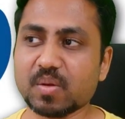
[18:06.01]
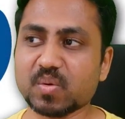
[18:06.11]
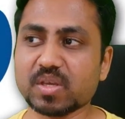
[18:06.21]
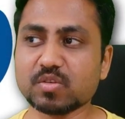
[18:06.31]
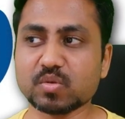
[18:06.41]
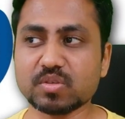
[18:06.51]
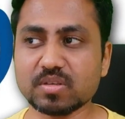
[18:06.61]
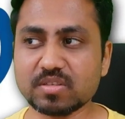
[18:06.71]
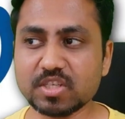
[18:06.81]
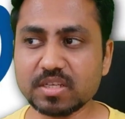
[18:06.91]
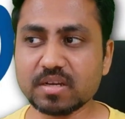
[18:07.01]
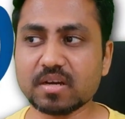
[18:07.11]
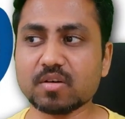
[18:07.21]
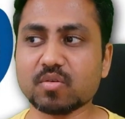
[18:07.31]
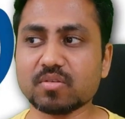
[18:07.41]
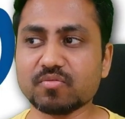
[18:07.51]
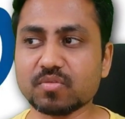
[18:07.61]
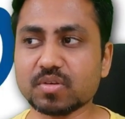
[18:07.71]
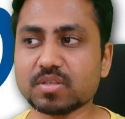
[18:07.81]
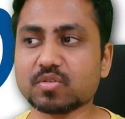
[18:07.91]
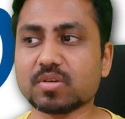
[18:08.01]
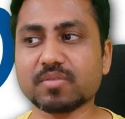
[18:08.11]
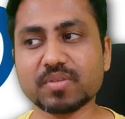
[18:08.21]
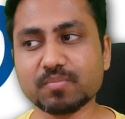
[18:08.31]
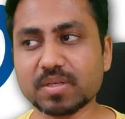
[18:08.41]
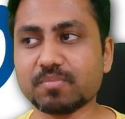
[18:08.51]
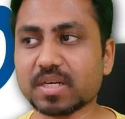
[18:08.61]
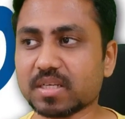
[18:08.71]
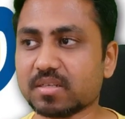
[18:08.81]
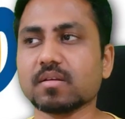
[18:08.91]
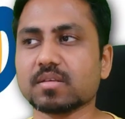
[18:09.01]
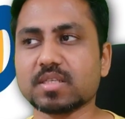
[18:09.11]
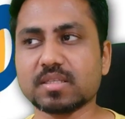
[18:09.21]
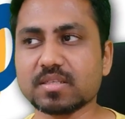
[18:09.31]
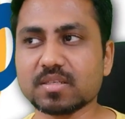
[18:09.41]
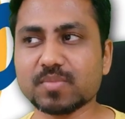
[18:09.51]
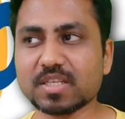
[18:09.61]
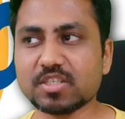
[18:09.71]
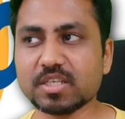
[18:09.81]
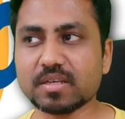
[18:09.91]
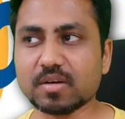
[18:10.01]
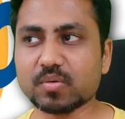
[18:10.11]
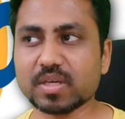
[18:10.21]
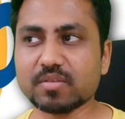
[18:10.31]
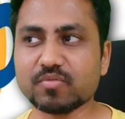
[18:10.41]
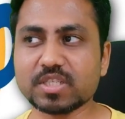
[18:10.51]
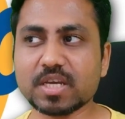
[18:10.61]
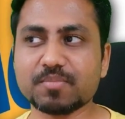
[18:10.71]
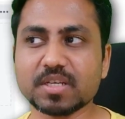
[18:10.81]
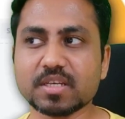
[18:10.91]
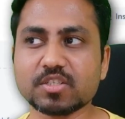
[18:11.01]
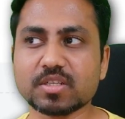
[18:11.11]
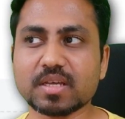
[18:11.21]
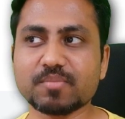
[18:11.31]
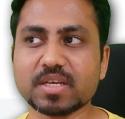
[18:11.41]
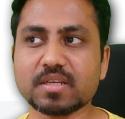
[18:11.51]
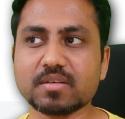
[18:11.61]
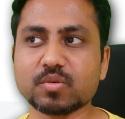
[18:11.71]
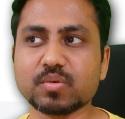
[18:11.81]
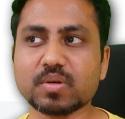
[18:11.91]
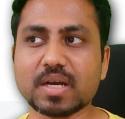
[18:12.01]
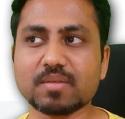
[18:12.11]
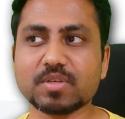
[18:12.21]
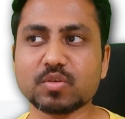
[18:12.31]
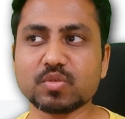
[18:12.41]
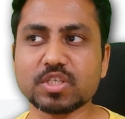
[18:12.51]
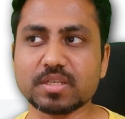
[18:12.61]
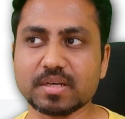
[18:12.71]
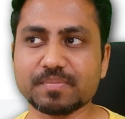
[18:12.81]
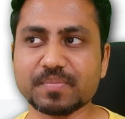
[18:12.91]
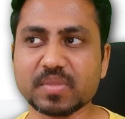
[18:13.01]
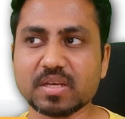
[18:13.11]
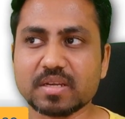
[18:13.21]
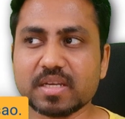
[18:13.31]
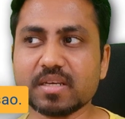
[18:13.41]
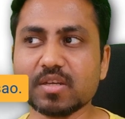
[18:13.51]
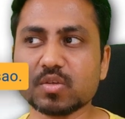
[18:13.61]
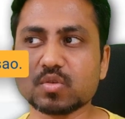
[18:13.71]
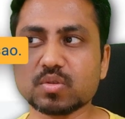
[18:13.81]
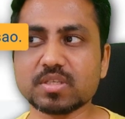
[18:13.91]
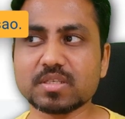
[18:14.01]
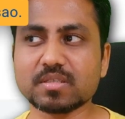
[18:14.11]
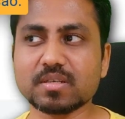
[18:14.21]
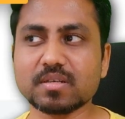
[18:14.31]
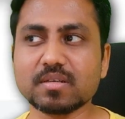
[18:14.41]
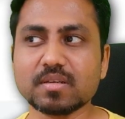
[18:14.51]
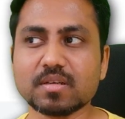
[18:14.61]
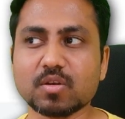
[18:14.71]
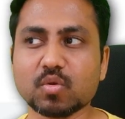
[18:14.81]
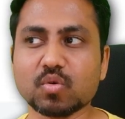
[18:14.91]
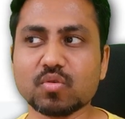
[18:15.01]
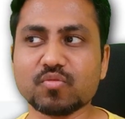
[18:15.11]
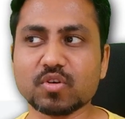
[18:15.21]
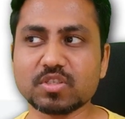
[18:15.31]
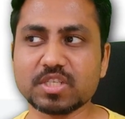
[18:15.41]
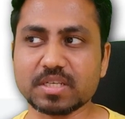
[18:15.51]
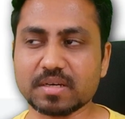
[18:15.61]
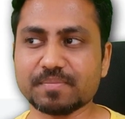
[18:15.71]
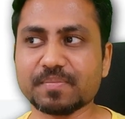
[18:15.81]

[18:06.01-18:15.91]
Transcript: Okay, so Jira, Confluence, or even Bitbucket. See, this is my Jira. Okay, which application am I into? I'm into Jira, right? So this is the logo for Jira.